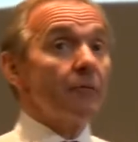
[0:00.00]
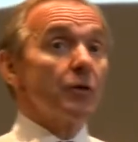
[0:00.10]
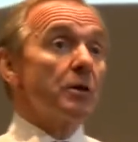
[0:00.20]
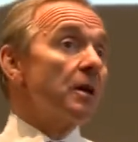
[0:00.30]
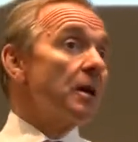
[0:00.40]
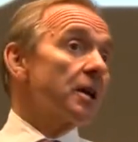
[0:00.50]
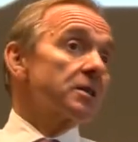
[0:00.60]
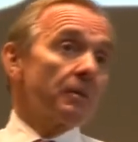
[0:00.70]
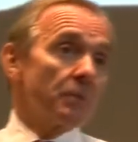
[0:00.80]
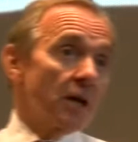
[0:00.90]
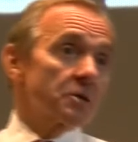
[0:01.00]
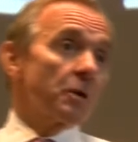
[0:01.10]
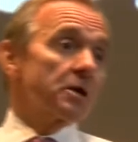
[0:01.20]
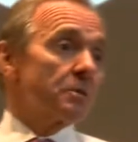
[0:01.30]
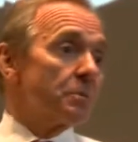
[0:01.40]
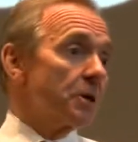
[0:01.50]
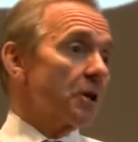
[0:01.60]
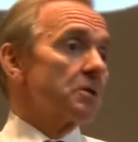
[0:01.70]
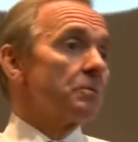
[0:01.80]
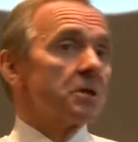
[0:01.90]
everything except the exploration and
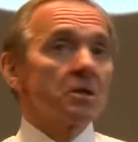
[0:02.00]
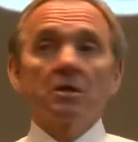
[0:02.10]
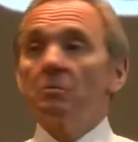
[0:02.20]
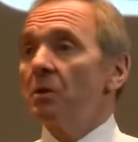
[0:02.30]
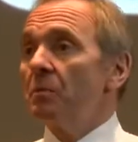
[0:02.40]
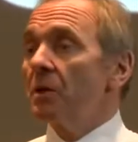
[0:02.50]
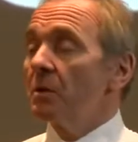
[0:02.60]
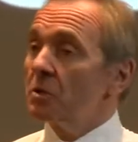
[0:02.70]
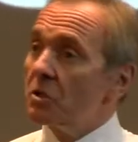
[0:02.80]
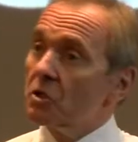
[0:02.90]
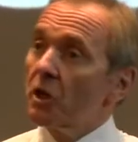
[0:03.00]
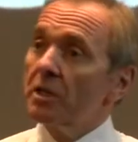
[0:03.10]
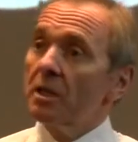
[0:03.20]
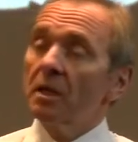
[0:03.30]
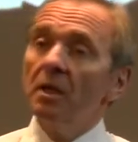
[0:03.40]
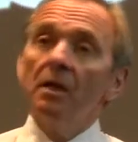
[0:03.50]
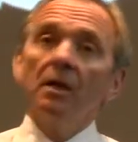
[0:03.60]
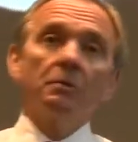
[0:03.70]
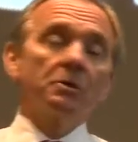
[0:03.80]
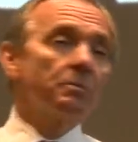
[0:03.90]
production business in BP. It was the trading,
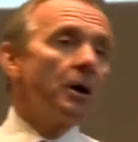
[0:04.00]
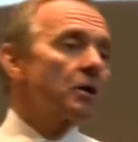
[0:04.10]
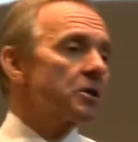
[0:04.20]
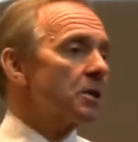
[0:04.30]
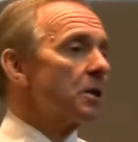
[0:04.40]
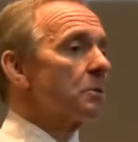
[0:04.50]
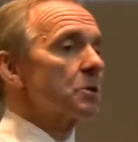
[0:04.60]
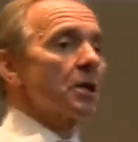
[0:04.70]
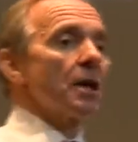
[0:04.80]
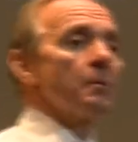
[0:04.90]
it was the marketing, it was the